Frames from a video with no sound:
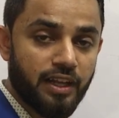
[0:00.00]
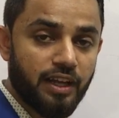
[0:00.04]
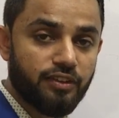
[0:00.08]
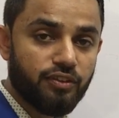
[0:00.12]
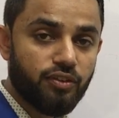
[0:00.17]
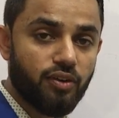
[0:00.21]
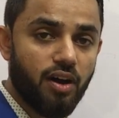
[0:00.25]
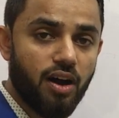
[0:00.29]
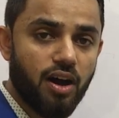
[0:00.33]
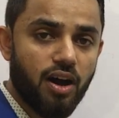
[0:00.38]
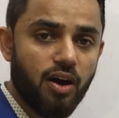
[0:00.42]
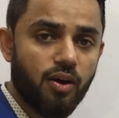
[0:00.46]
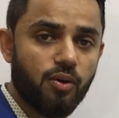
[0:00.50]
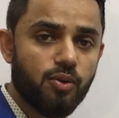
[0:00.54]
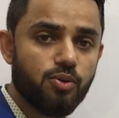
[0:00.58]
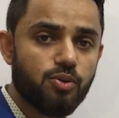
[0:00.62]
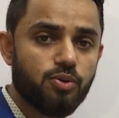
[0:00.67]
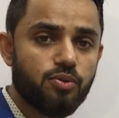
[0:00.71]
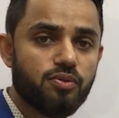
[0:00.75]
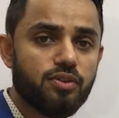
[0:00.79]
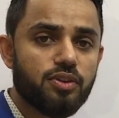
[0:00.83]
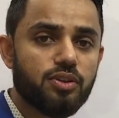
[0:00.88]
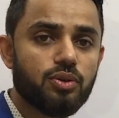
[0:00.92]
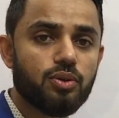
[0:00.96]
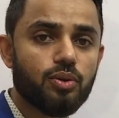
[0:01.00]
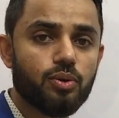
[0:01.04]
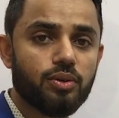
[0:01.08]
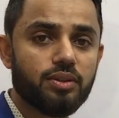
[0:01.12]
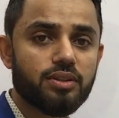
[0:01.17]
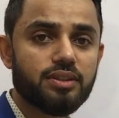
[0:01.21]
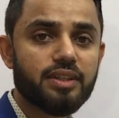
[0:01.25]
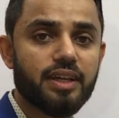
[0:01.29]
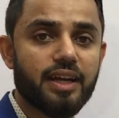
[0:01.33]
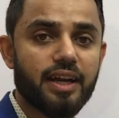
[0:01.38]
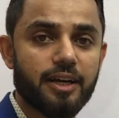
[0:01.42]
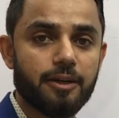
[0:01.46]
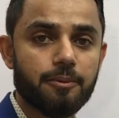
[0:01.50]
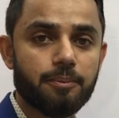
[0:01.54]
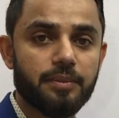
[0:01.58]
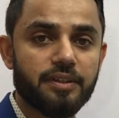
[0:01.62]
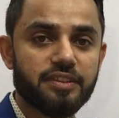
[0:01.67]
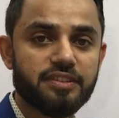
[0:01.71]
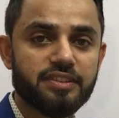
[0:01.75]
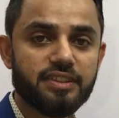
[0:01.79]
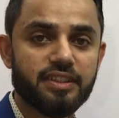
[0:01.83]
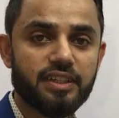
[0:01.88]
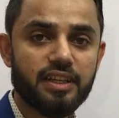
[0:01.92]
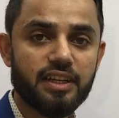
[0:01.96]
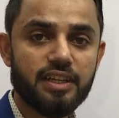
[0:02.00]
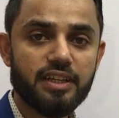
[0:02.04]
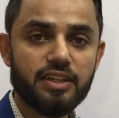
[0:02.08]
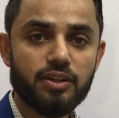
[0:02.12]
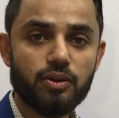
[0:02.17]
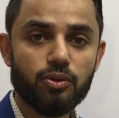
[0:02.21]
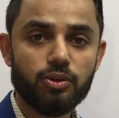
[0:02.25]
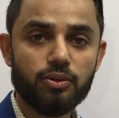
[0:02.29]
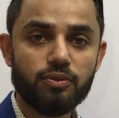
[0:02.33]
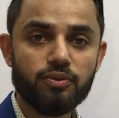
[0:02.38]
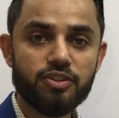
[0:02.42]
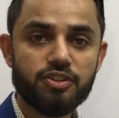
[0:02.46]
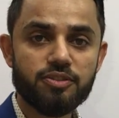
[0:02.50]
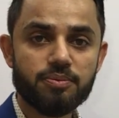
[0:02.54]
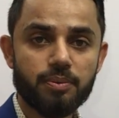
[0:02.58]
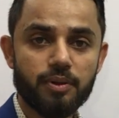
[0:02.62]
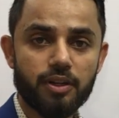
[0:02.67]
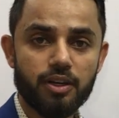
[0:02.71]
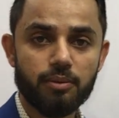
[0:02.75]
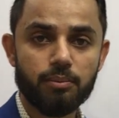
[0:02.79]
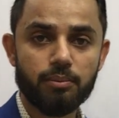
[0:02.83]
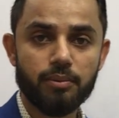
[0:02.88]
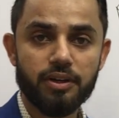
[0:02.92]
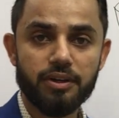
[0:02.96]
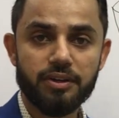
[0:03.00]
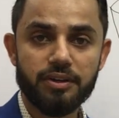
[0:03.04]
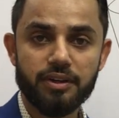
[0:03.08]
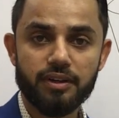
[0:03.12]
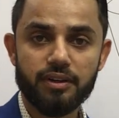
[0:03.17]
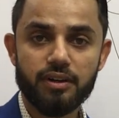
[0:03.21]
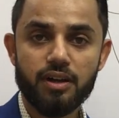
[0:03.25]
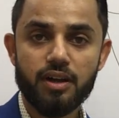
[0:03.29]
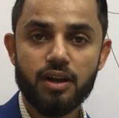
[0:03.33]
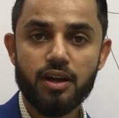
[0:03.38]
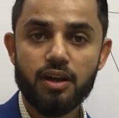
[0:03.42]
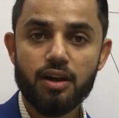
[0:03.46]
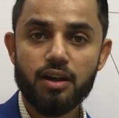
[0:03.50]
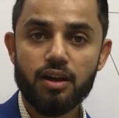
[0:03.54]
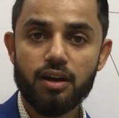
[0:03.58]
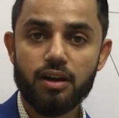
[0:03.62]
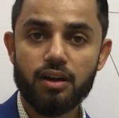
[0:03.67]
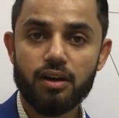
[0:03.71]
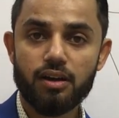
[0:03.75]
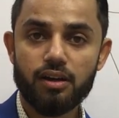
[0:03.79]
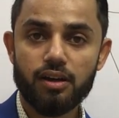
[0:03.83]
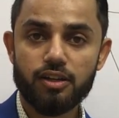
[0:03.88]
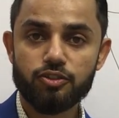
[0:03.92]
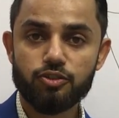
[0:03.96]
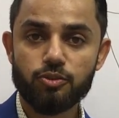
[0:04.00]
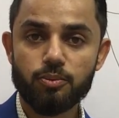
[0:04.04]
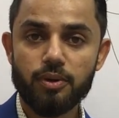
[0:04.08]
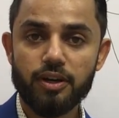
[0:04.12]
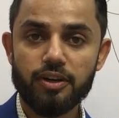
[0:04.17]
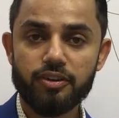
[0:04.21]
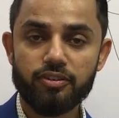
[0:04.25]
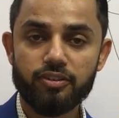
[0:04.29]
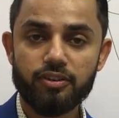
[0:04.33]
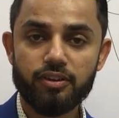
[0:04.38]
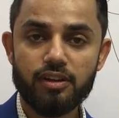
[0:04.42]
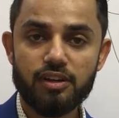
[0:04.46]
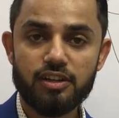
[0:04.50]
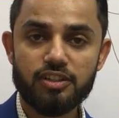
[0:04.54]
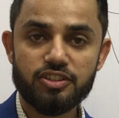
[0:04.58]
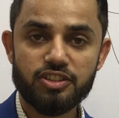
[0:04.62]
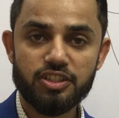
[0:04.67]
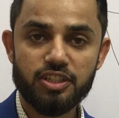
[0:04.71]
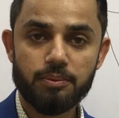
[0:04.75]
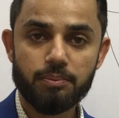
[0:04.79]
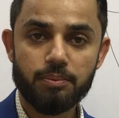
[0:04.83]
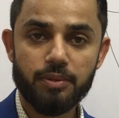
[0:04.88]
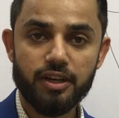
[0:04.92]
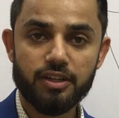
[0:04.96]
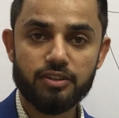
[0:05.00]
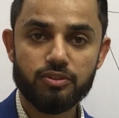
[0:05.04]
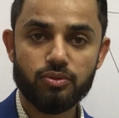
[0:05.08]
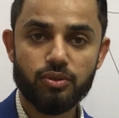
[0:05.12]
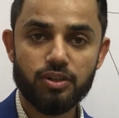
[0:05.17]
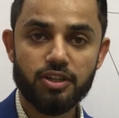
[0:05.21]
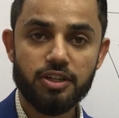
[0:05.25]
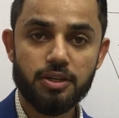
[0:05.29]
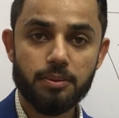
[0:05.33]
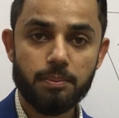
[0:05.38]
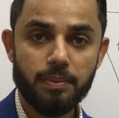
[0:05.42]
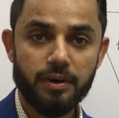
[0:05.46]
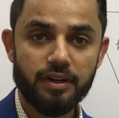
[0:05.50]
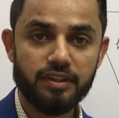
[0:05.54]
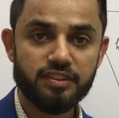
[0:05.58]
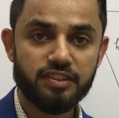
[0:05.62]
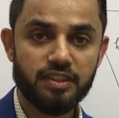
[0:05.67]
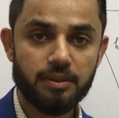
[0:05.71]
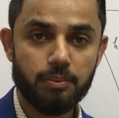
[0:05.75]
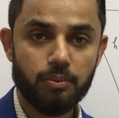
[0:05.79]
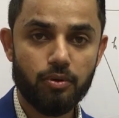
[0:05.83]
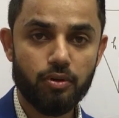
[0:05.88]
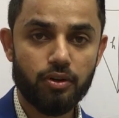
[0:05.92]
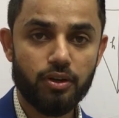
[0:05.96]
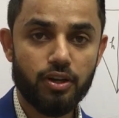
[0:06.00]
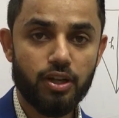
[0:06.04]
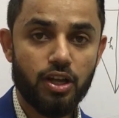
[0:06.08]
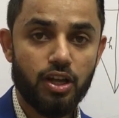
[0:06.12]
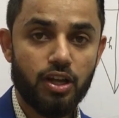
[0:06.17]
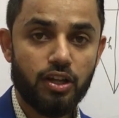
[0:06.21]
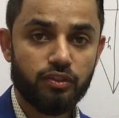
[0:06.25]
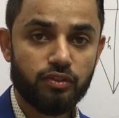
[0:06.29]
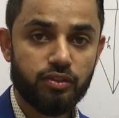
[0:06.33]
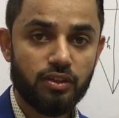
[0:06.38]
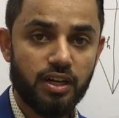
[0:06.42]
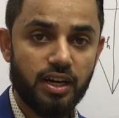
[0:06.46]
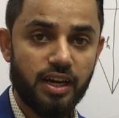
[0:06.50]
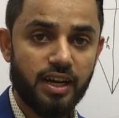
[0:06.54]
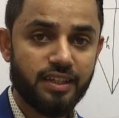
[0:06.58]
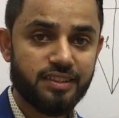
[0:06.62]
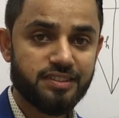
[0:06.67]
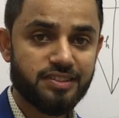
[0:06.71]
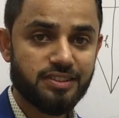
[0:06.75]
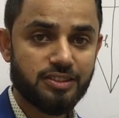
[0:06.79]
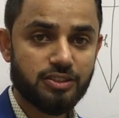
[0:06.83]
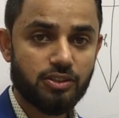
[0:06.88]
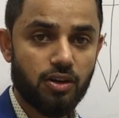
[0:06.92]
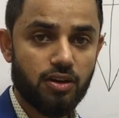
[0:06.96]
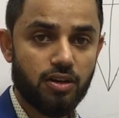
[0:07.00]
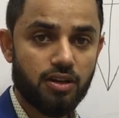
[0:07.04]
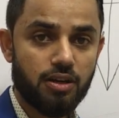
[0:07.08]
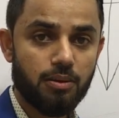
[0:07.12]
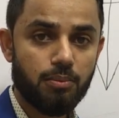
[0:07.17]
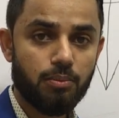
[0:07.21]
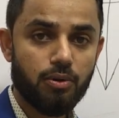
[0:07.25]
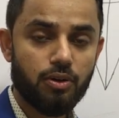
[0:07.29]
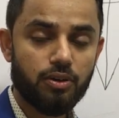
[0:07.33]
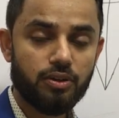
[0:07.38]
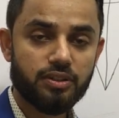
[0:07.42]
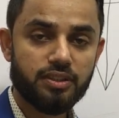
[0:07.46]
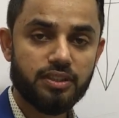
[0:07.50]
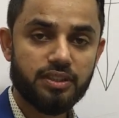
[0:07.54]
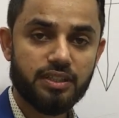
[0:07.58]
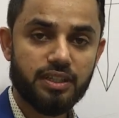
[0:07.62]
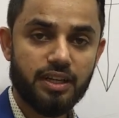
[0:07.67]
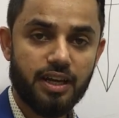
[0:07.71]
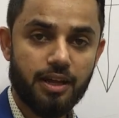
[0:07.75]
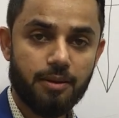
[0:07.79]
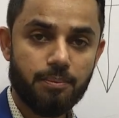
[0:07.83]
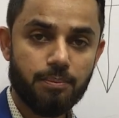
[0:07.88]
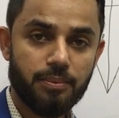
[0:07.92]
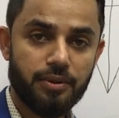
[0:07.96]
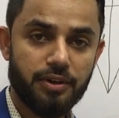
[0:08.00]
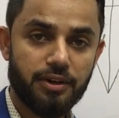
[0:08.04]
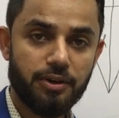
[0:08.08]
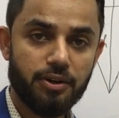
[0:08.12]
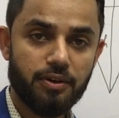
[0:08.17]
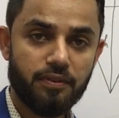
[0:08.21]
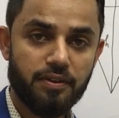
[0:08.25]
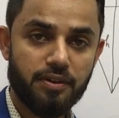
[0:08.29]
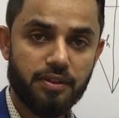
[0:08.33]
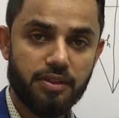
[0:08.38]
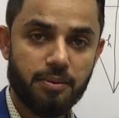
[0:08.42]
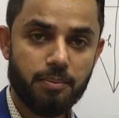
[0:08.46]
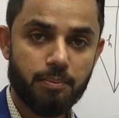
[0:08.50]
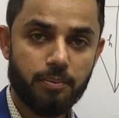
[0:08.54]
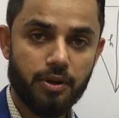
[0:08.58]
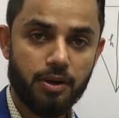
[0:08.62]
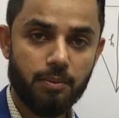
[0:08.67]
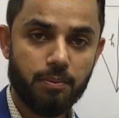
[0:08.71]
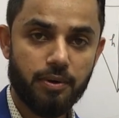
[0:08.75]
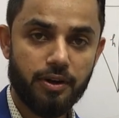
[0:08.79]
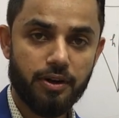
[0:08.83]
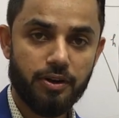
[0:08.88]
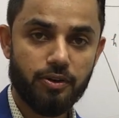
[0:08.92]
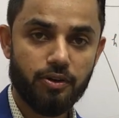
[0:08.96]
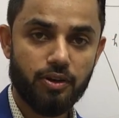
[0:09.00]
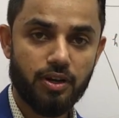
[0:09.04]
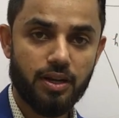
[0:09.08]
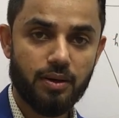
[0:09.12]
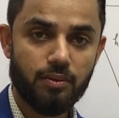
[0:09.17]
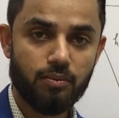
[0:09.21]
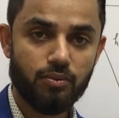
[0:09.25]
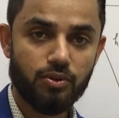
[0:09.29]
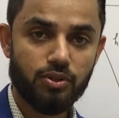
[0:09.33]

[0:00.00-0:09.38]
So how do we know that basically on which parameter a geometrical shape actually depends upon? So let's talk about the time period of a simple pendulum.